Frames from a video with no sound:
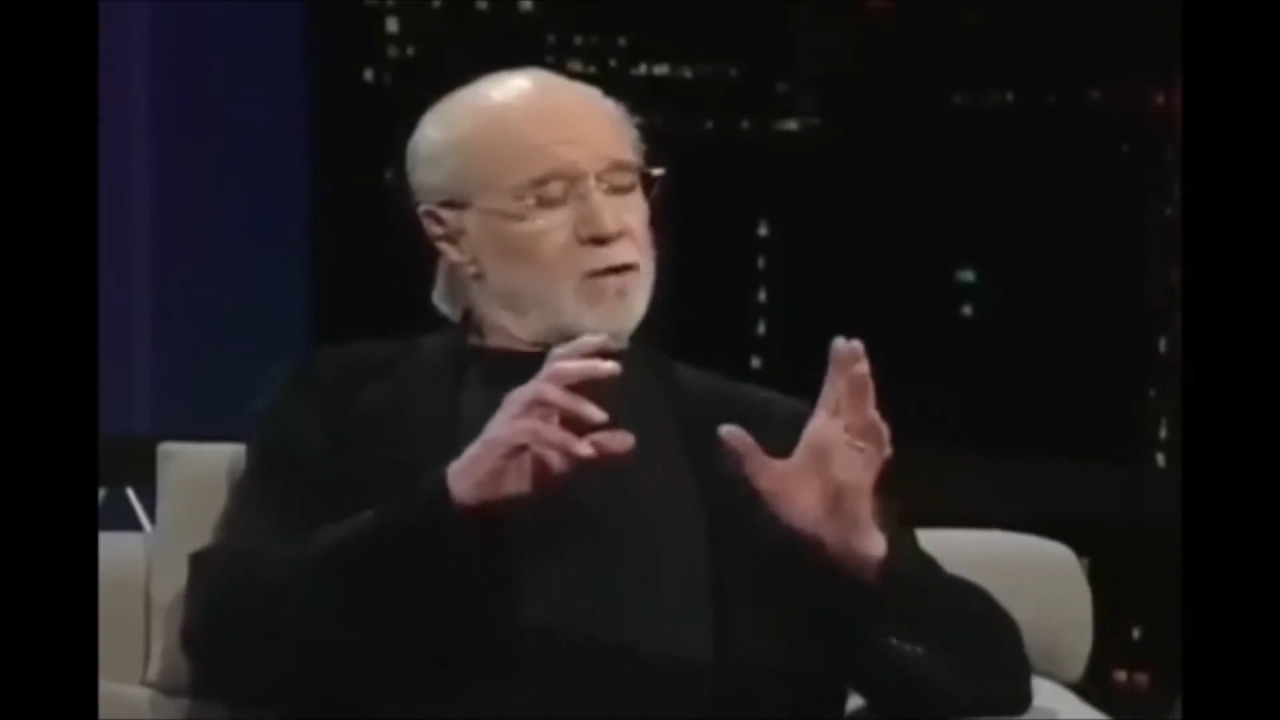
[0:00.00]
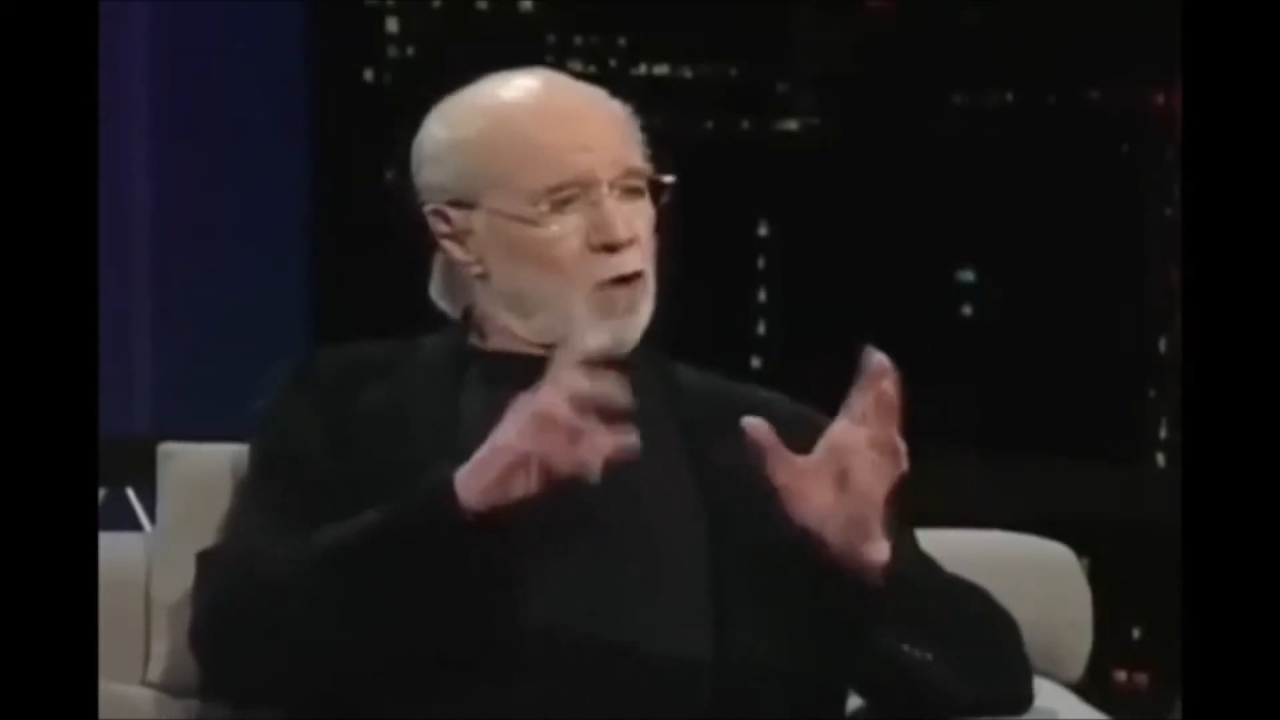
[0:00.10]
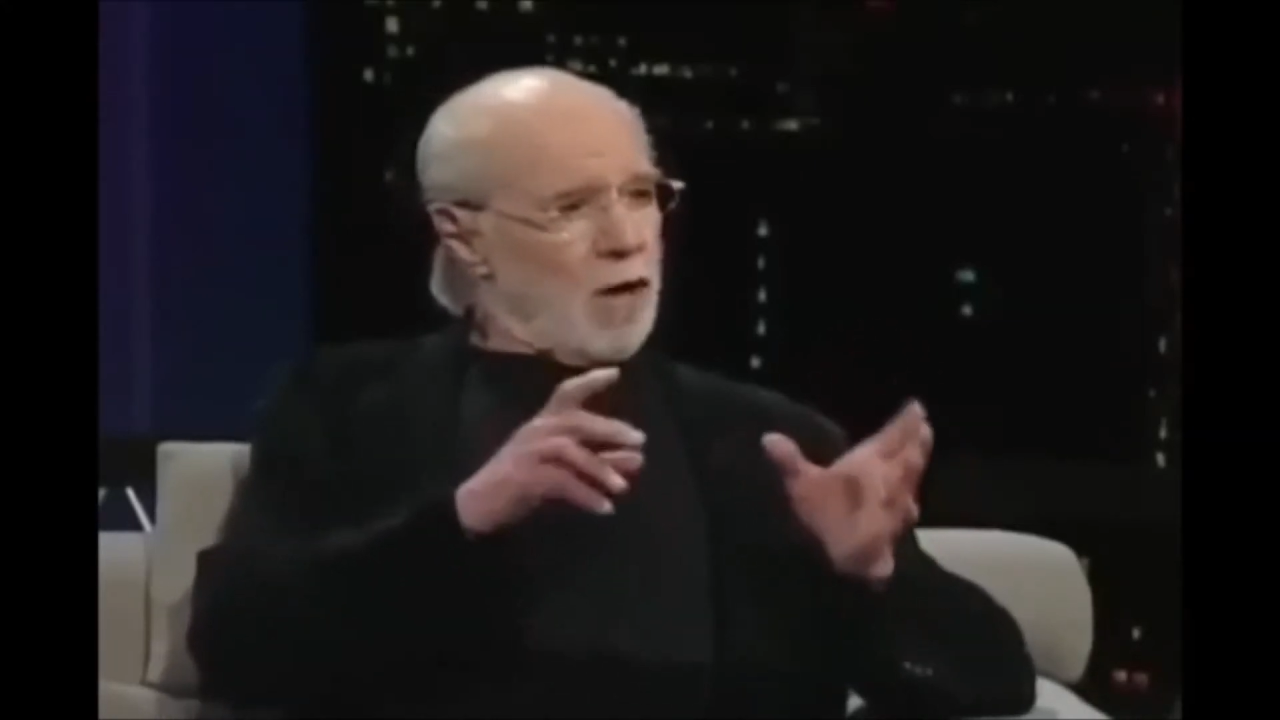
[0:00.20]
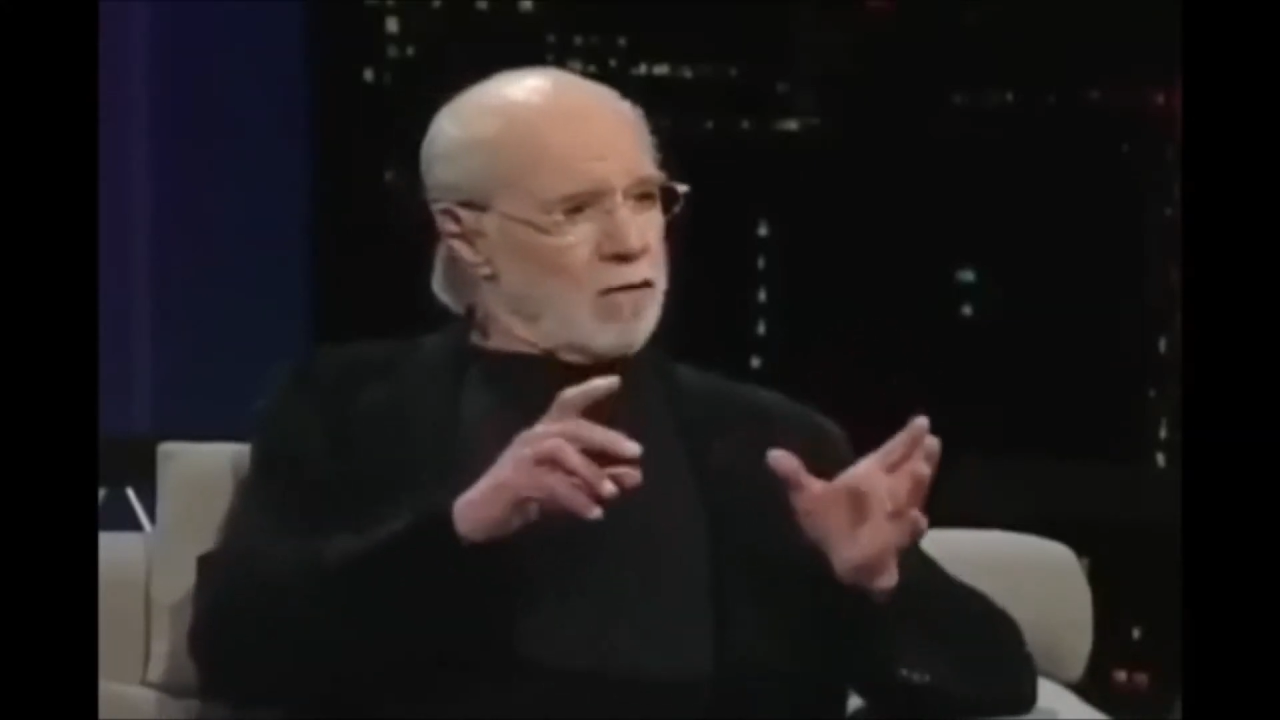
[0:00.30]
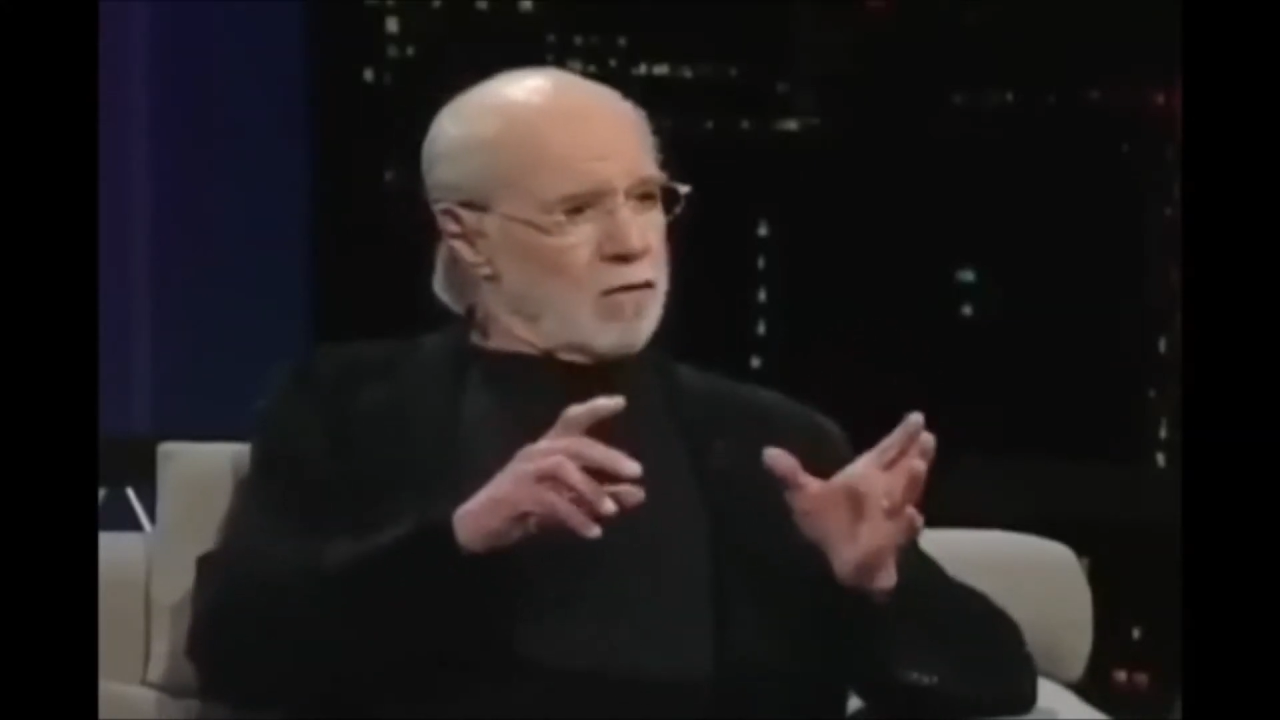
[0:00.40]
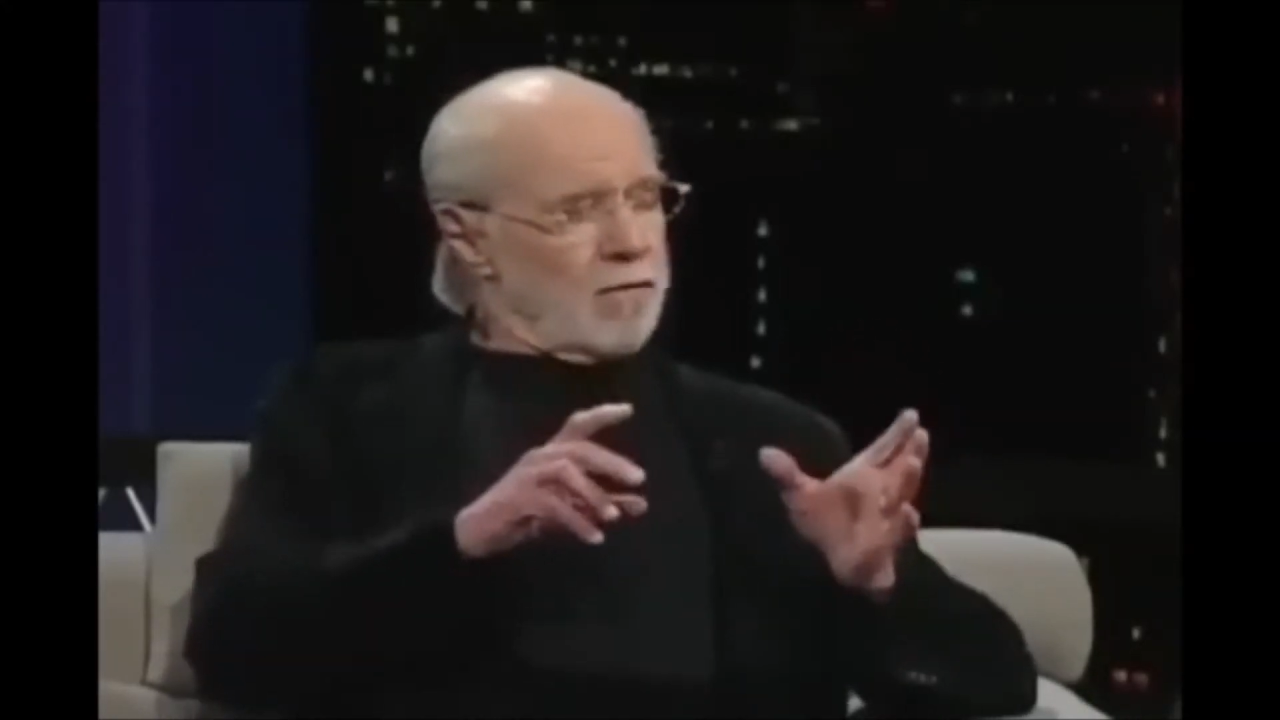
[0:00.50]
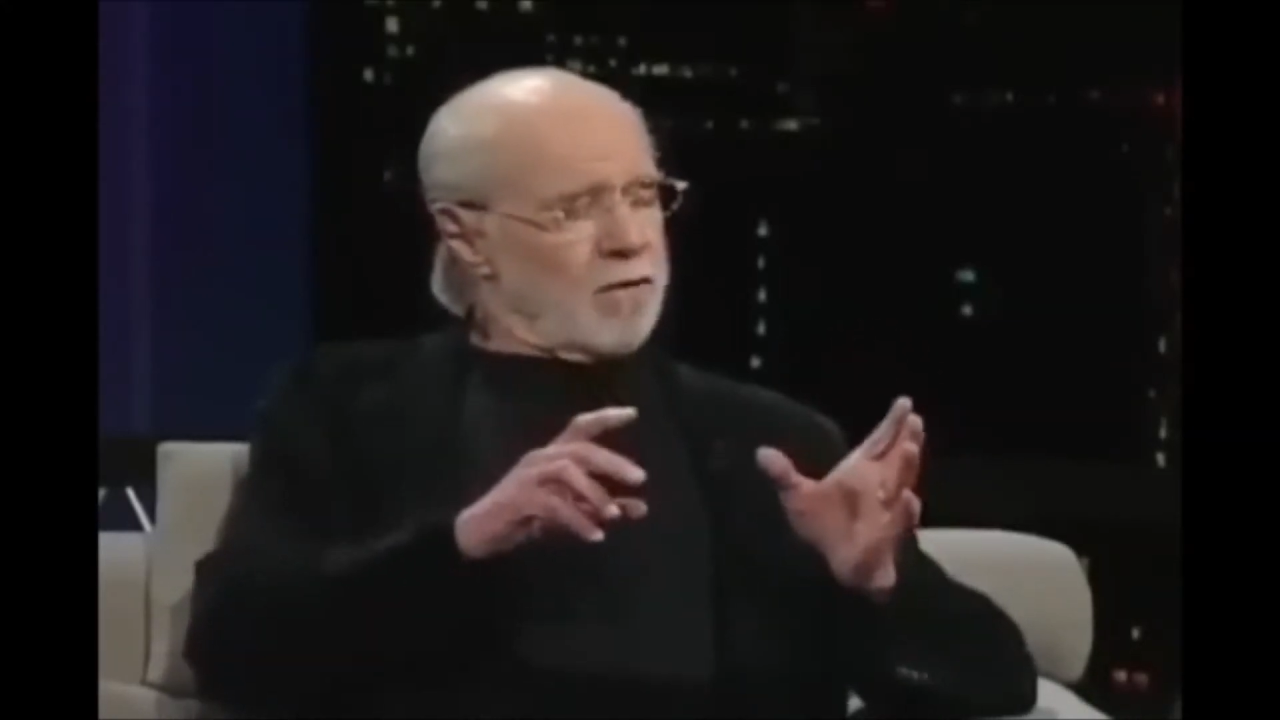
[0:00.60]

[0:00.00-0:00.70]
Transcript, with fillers: drugs.